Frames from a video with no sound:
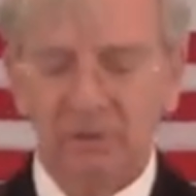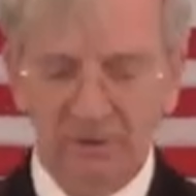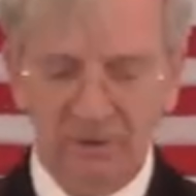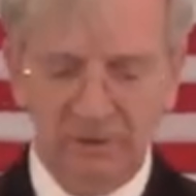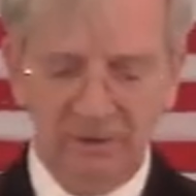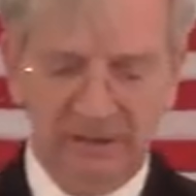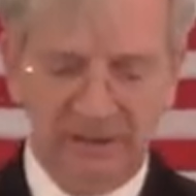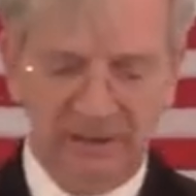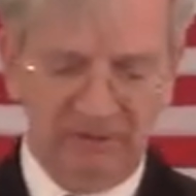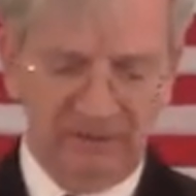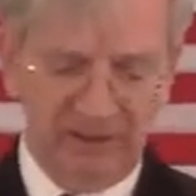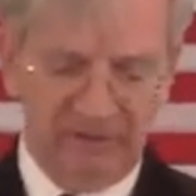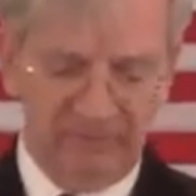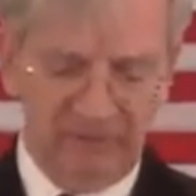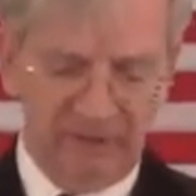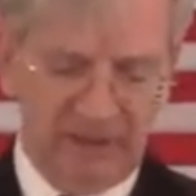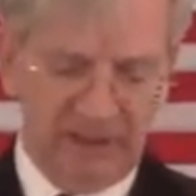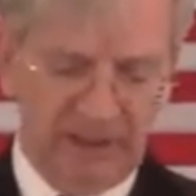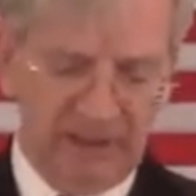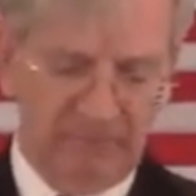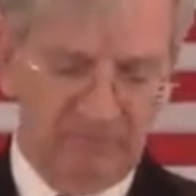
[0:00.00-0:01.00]
they don't have a
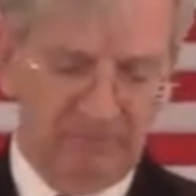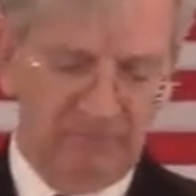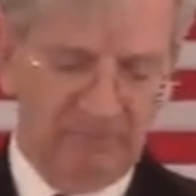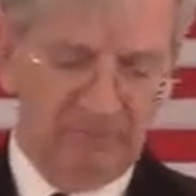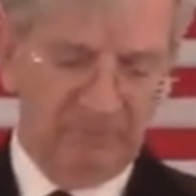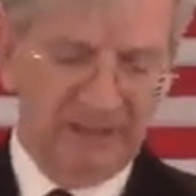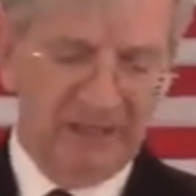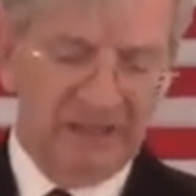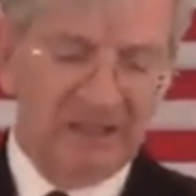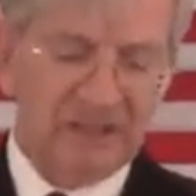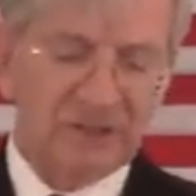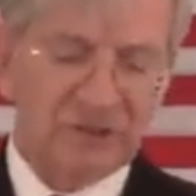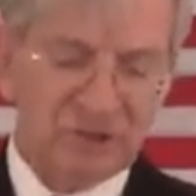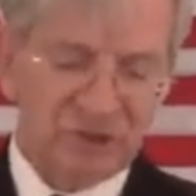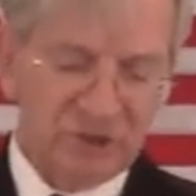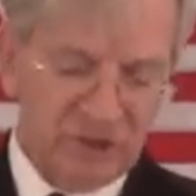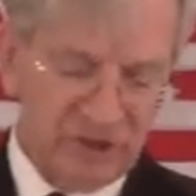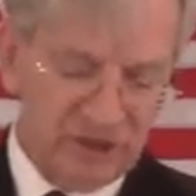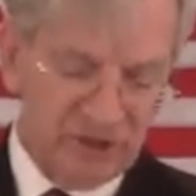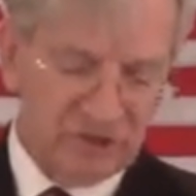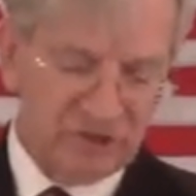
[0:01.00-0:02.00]
name.
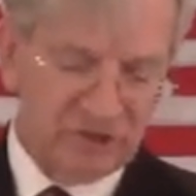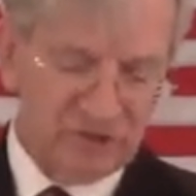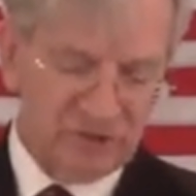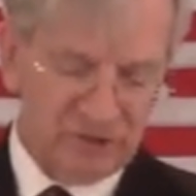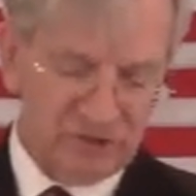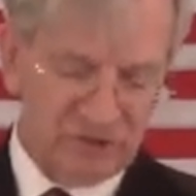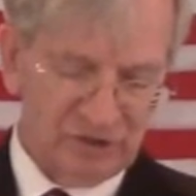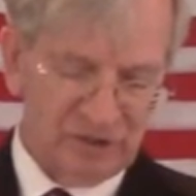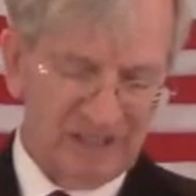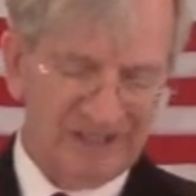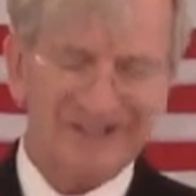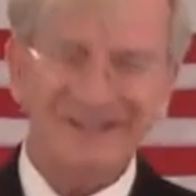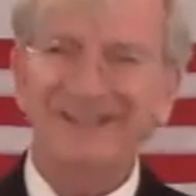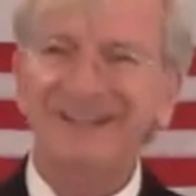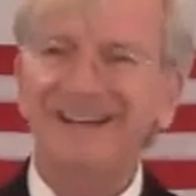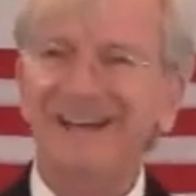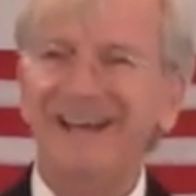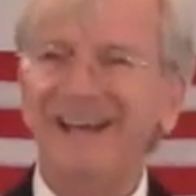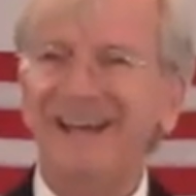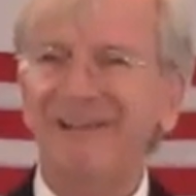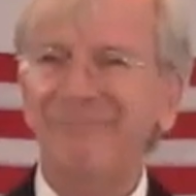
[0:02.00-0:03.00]
Jesus has the
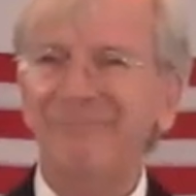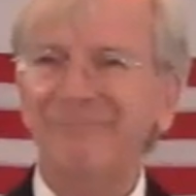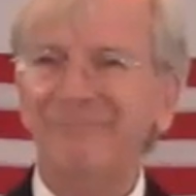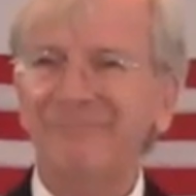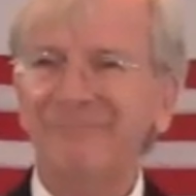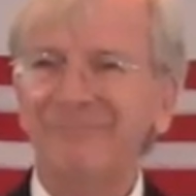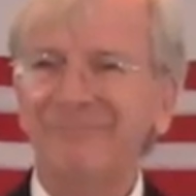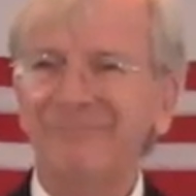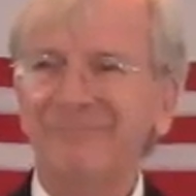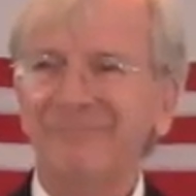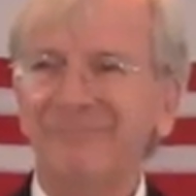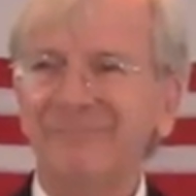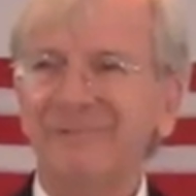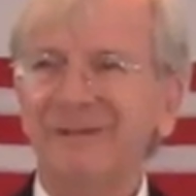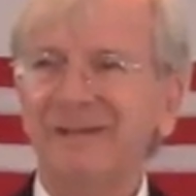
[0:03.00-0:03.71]
name.